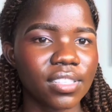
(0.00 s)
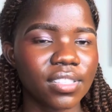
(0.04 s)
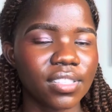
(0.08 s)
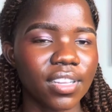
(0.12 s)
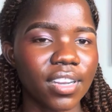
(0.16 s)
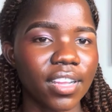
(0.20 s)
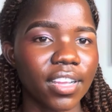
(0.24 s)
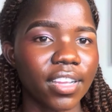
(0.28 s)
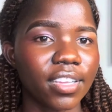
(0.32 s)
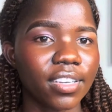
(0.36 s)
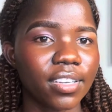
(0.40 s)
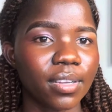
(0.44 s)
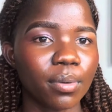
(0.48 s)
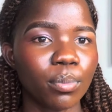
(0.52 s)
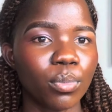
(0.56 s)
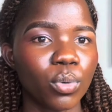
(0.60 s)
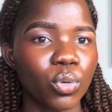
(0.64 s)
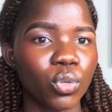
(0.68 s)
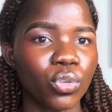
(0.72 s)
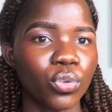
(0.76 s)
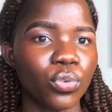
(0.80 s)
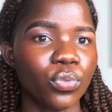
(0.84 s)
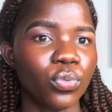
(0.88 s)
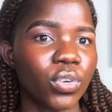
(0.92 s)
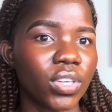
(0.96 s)
then I get a
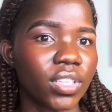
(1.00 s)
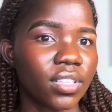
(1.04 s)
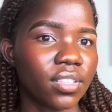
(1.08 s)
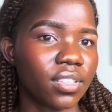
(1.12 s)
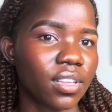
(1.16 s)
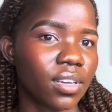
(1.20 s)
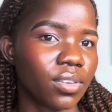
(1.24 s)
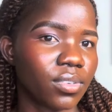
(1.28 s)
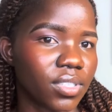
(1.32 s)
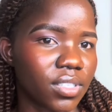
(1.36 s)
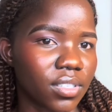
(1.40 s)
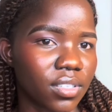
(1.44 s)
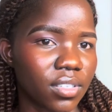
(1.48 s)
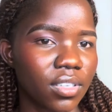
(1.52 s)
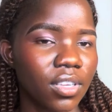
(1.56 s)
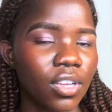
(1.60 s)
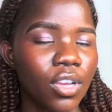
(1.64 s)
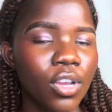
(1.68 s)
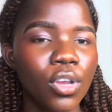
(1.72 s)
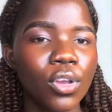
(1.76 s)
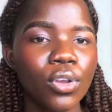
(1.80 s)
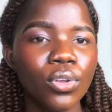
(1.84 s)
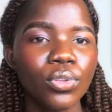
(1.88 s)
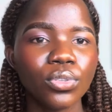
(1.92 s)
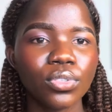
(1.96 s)
board of 1,000
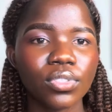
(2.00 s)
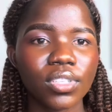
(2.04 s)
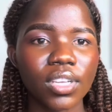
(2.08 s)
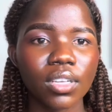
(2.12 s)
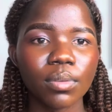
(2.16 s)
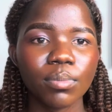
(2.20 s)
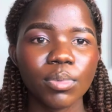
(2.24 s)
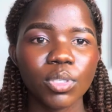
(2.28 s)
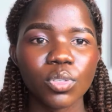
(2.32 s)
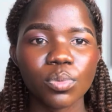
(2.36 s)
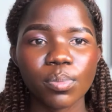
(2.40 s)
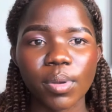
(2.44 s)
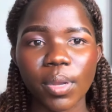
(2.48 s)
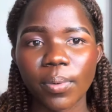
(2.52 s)
to take me to my